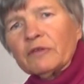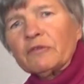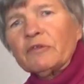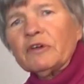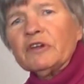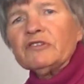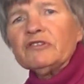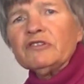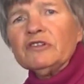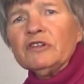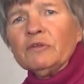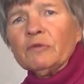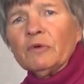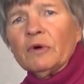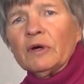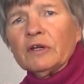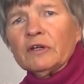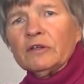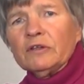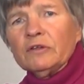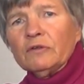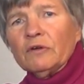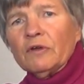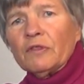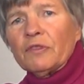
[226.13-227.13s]
the reason you want
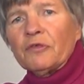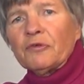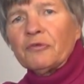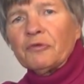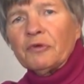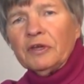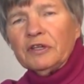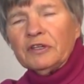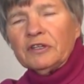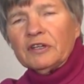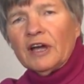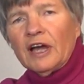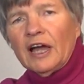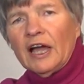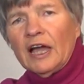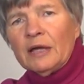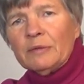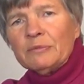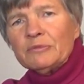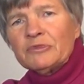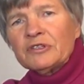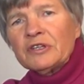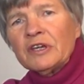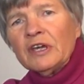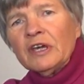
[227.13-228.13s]
to do it 3
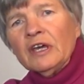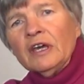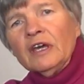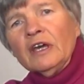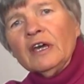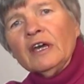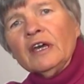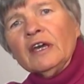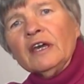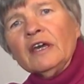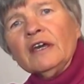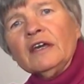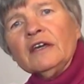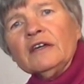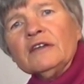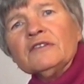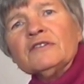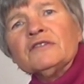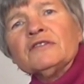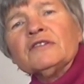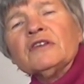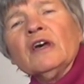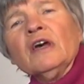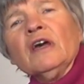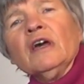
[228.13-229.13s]
times
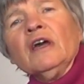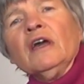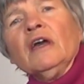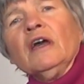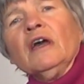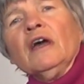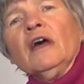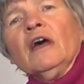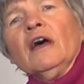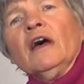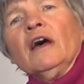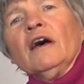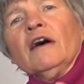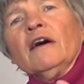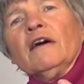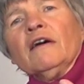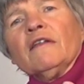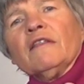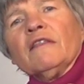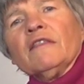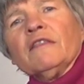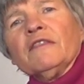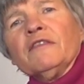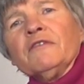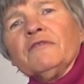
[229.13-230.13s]
is
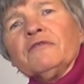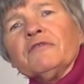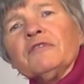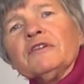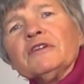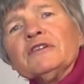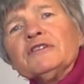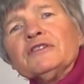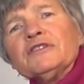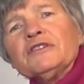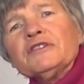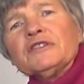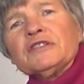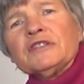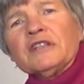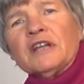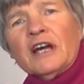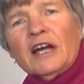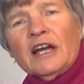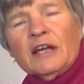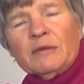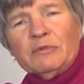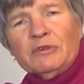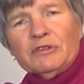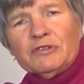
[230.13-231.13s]
the first
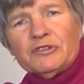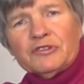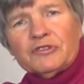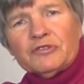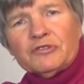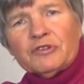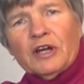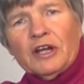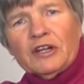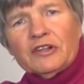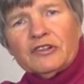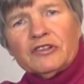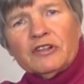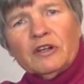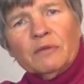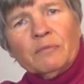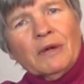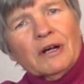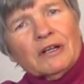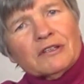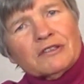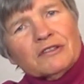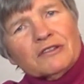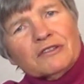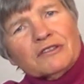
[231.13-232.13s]
time you stretch, a
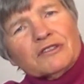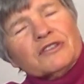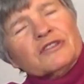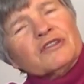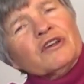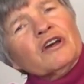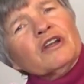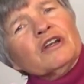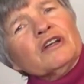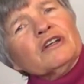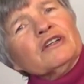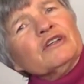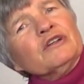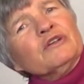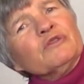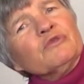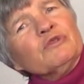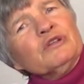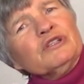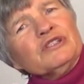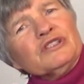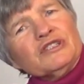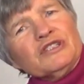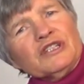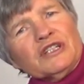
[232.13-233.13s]
muscle is going to
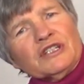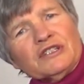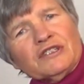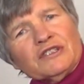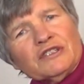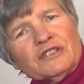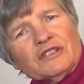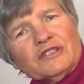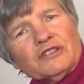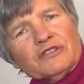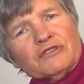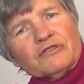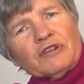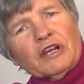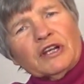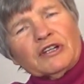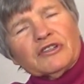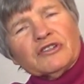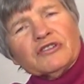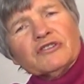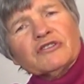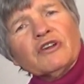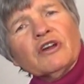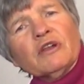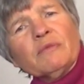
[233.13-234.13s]
resist the
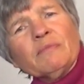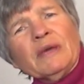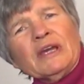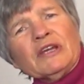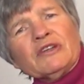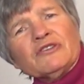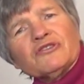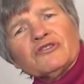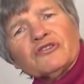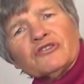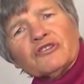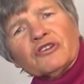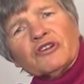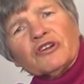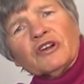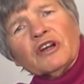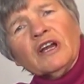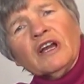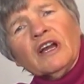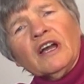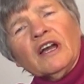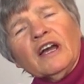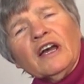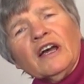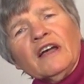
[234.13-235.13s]
stretch. It's going to make sure
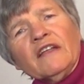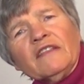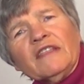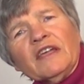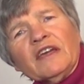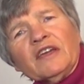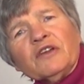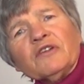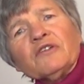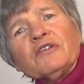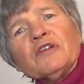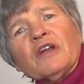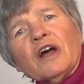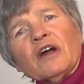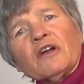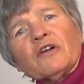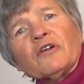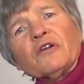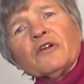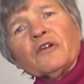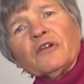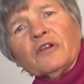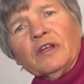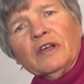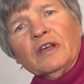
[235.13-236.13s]
that you're not
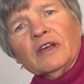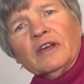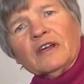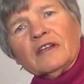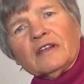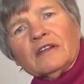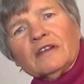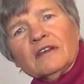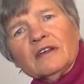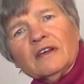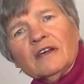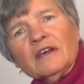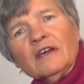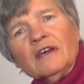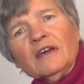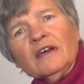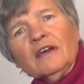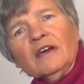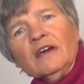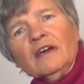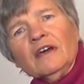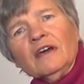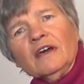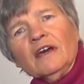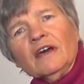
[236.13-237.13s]
hurting it.
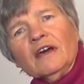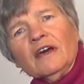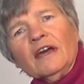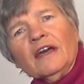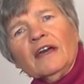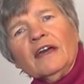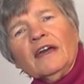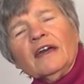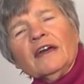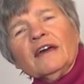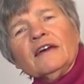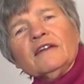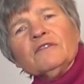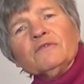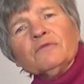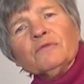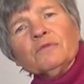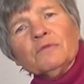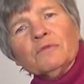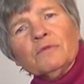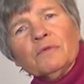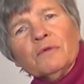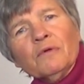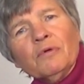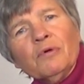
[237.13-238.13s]
And
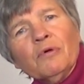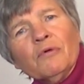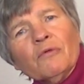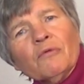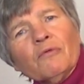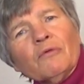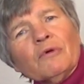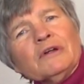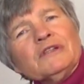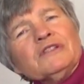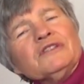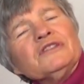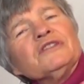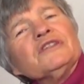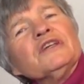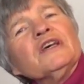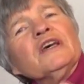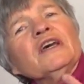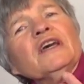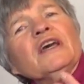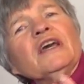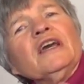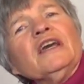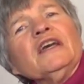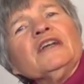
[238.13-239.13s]
once
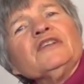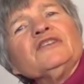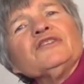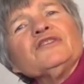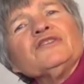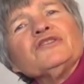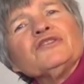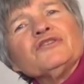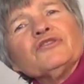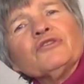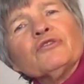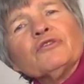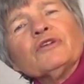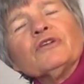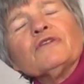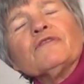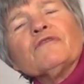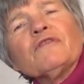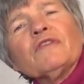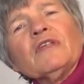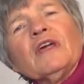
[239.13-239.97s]
it's assured of